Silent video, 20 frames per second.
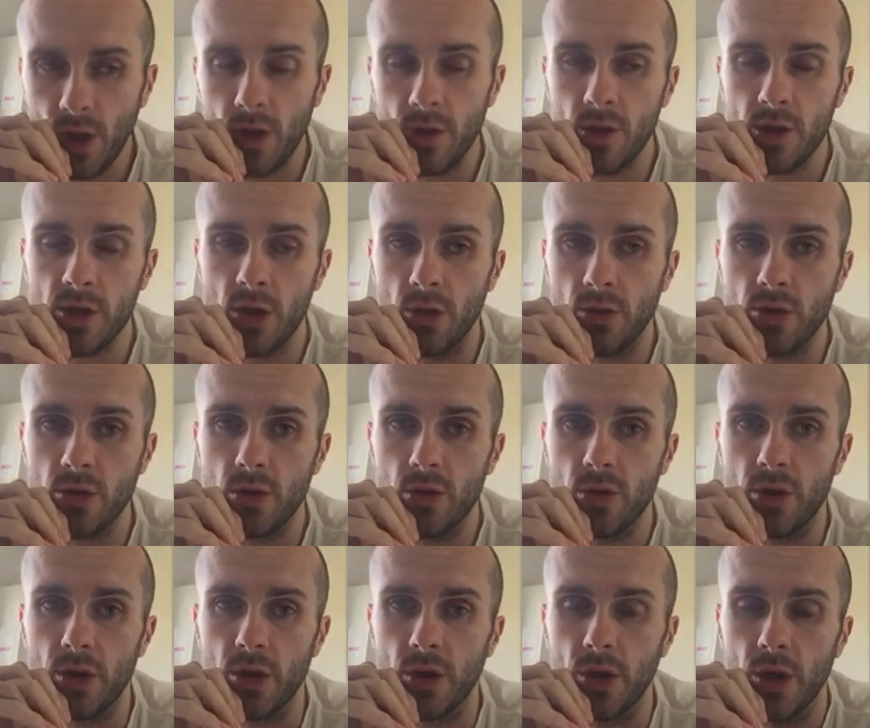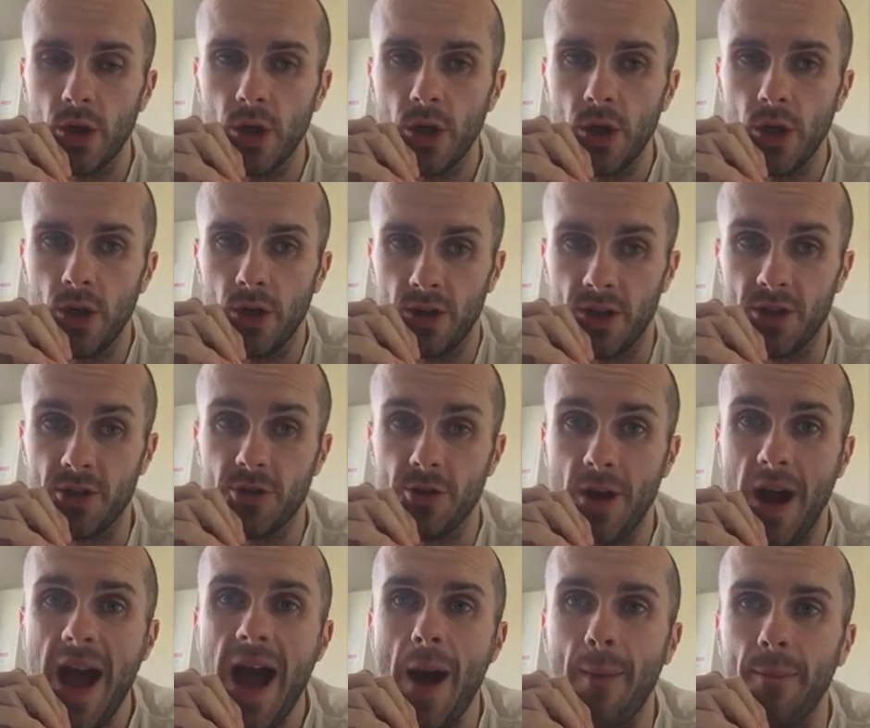There's also the
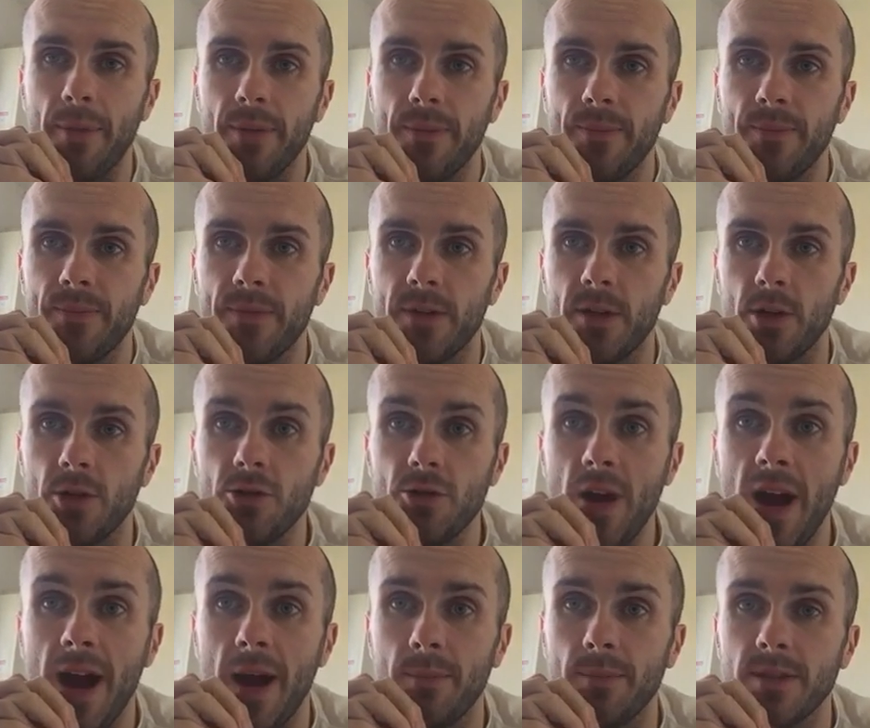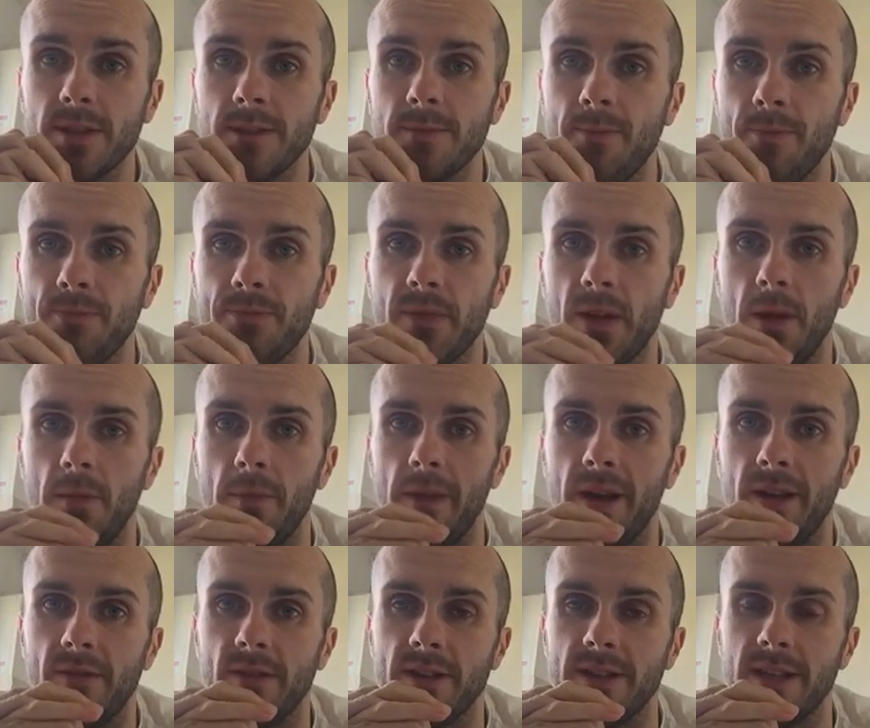trap. You're trapped in
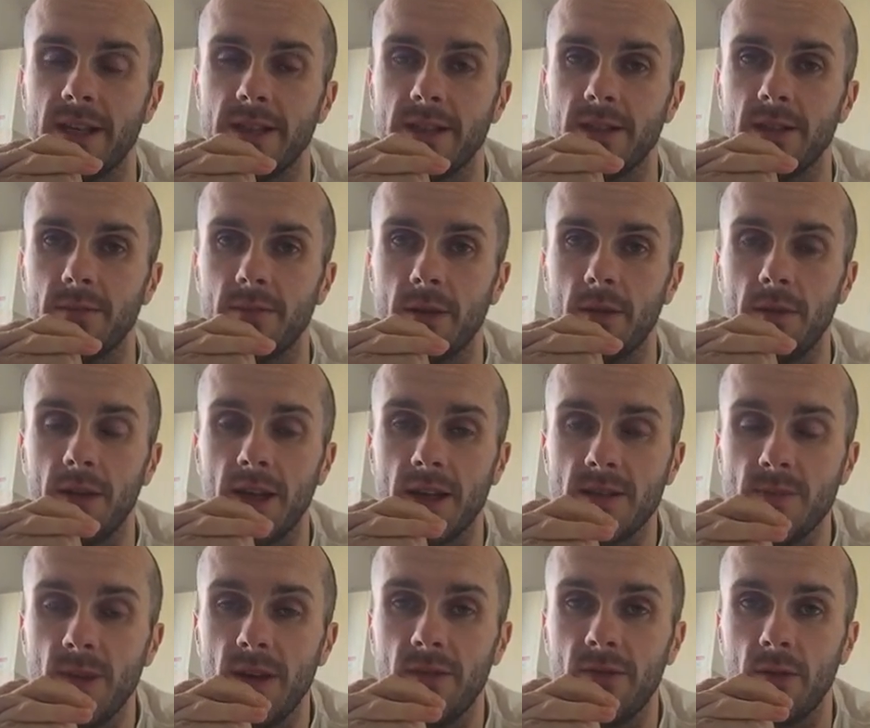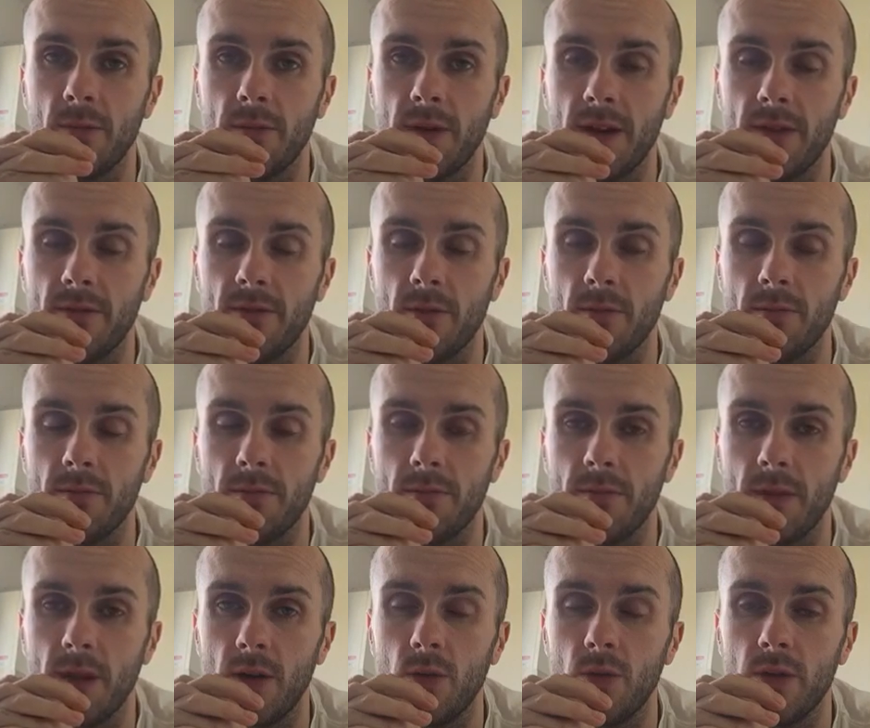benefit system. I mean, I speak from
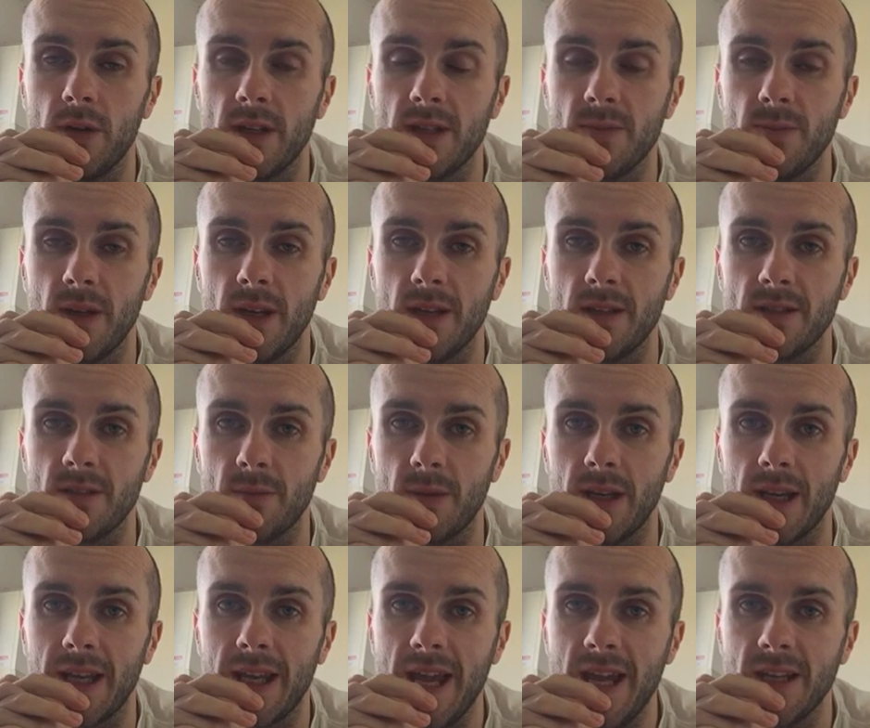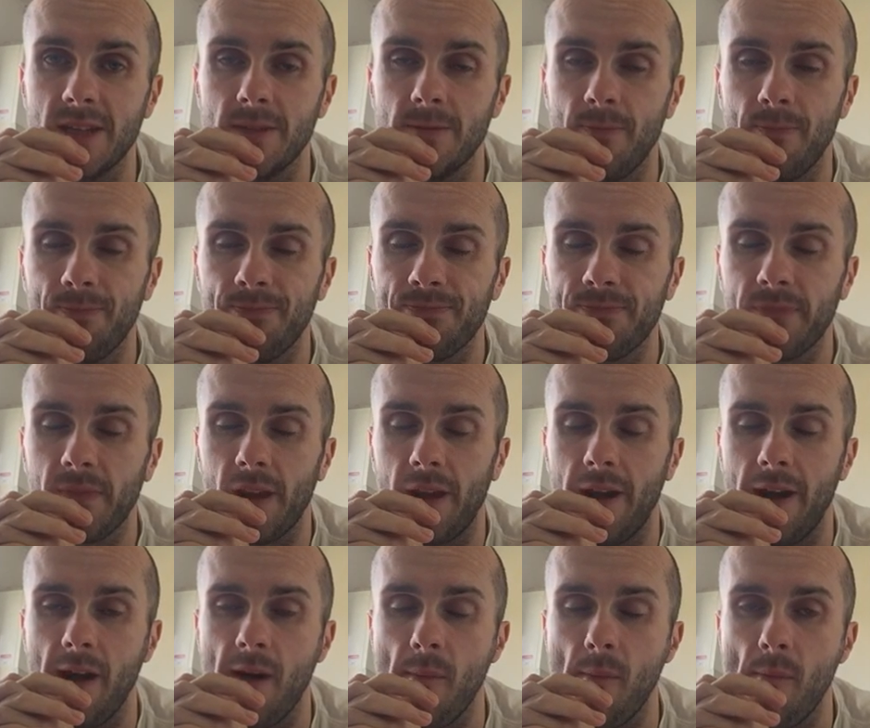my own experience of being a kid.
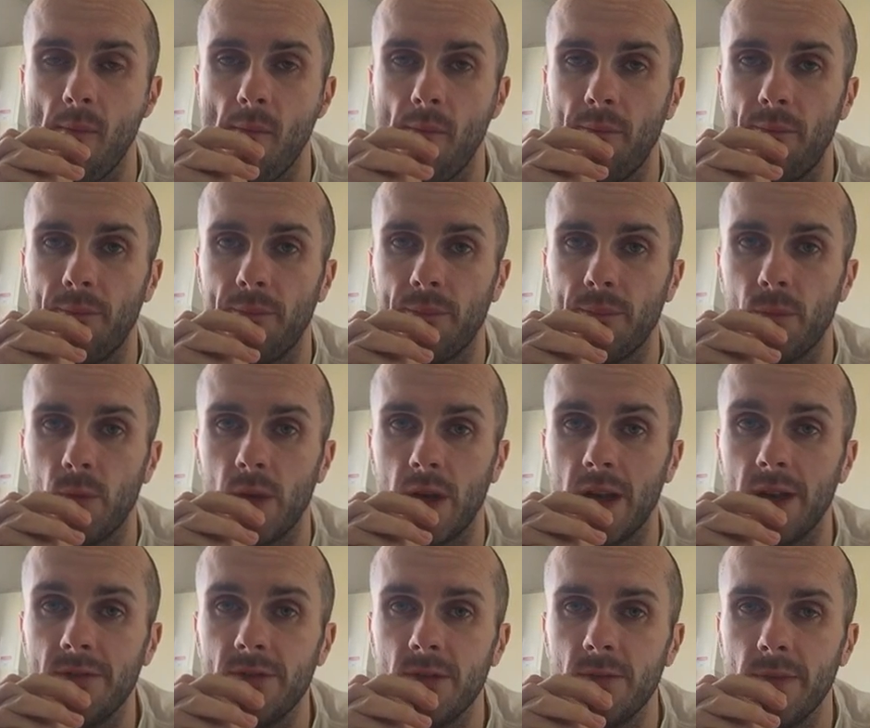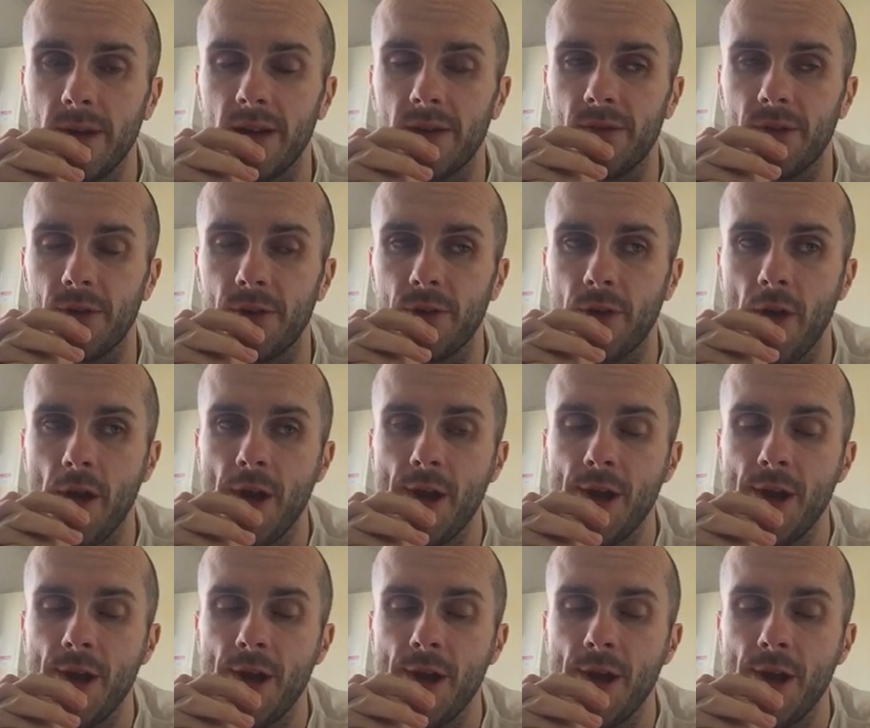We lived on benefits.